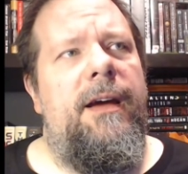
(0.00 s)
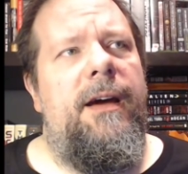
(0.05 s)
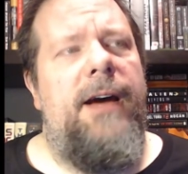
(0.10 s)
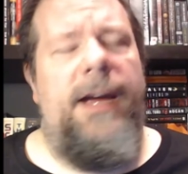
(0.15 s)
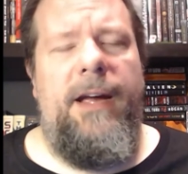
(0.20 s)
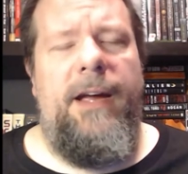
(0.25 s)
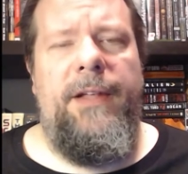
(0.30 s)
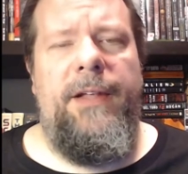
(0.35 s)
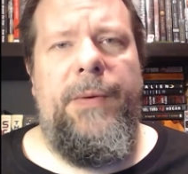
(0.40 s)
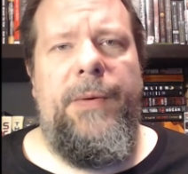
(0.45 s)
I
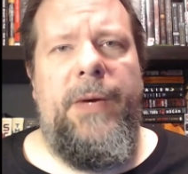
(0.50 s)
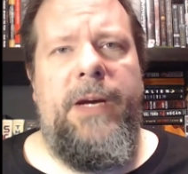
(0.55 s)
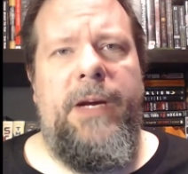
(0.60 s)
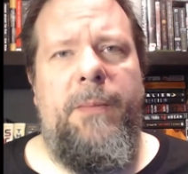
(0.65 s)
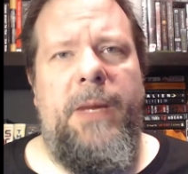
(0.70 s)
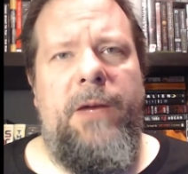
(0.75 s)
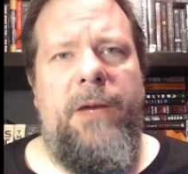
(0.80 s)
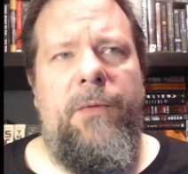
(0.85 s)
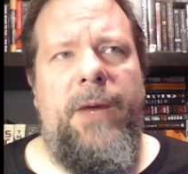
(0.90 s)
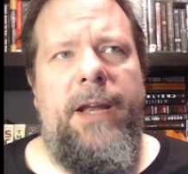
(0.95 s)
highly
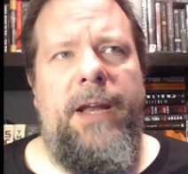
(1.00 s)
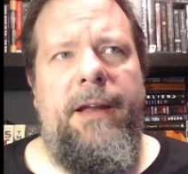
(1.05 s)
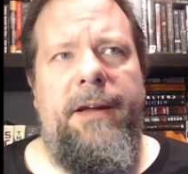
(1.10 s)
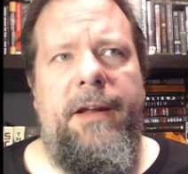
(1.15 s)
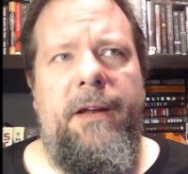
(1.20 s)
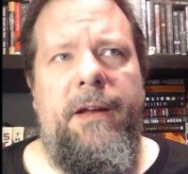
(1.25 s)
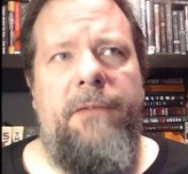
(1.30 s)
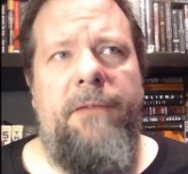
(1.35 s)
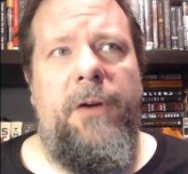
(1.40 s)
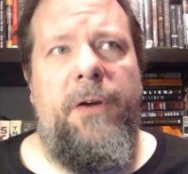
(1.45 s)
recommend reading
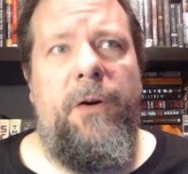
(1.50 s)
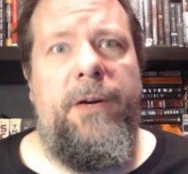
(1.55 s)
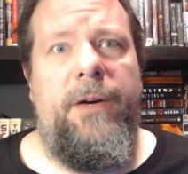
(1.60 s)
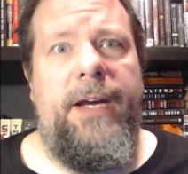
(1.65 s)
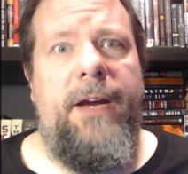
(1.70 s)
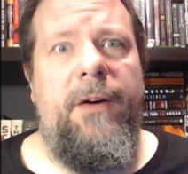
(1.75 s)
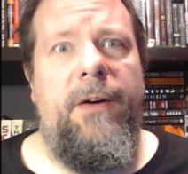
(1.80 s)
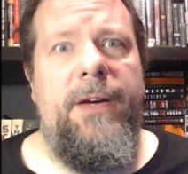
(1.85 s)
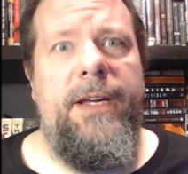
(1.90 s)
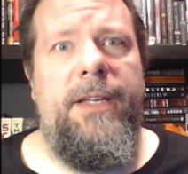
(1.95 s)
it if you're
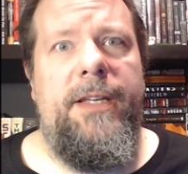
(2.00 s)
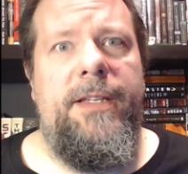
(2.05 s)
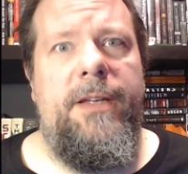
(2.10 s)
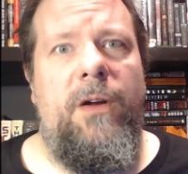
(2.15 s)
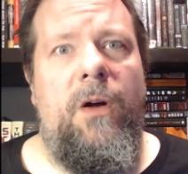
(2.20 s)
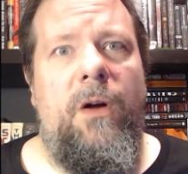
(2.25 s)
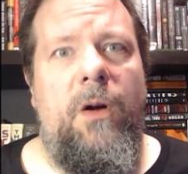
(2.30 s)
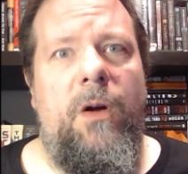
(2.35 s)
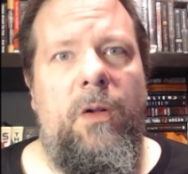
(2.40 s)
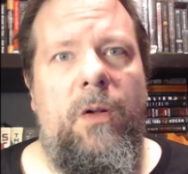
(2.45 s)
curious at
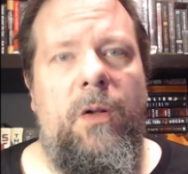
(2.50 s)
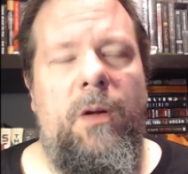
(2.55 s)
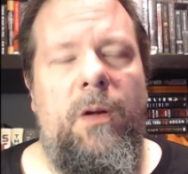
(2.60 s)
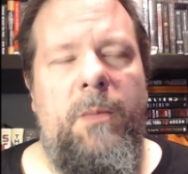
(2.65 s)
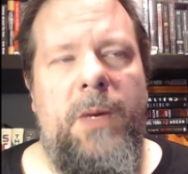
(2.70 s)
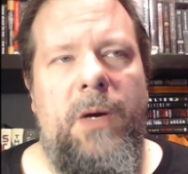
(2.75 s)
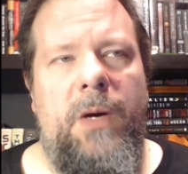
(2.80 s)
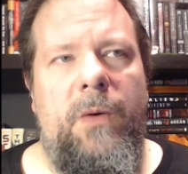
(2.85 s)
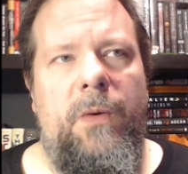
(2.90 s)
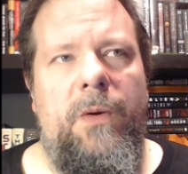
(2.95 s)
all
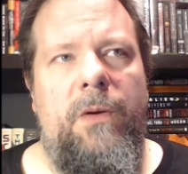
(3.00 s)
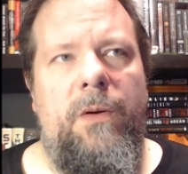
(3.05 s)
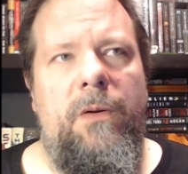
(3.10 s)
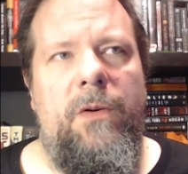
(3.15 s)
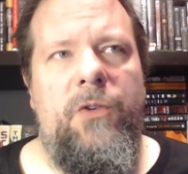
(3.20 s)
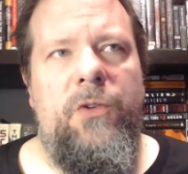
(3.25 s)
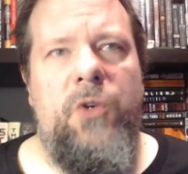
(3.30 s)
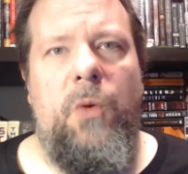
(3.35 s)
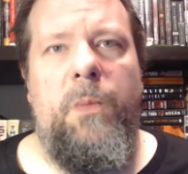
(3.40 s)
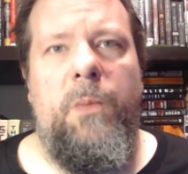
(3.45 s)
about
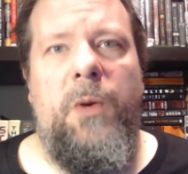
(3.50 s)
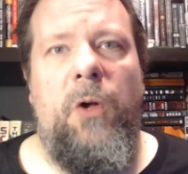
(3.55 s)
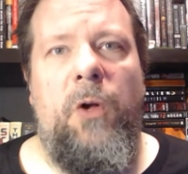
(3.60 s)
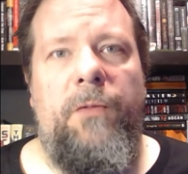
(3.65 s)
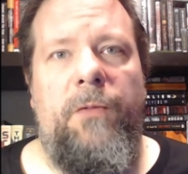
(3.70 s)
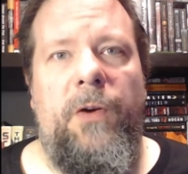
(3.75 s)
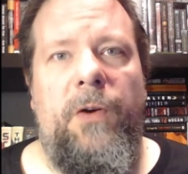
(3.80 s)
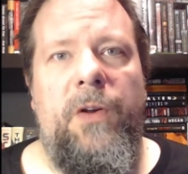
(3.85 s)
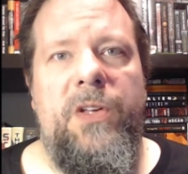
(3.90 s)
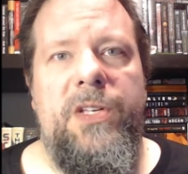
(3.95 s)
Joe
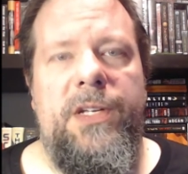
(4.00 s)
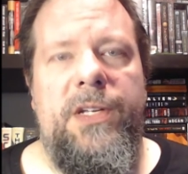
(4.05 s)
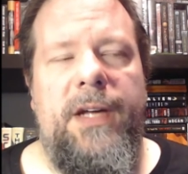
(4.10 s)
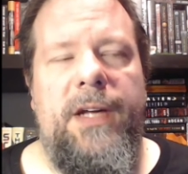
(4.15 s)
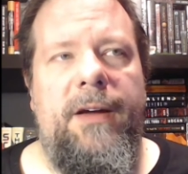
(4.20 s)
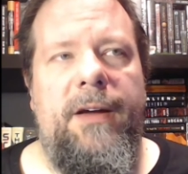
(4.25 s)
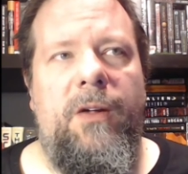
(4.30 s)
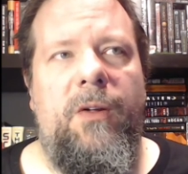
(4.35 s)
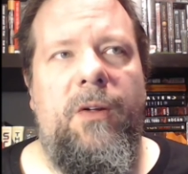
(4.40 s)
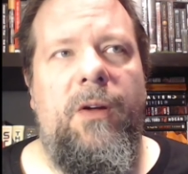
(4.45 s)
Pulver's
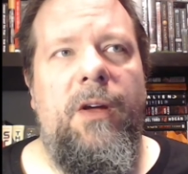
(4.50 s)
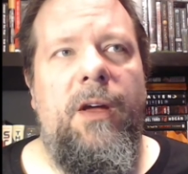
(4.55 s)
style,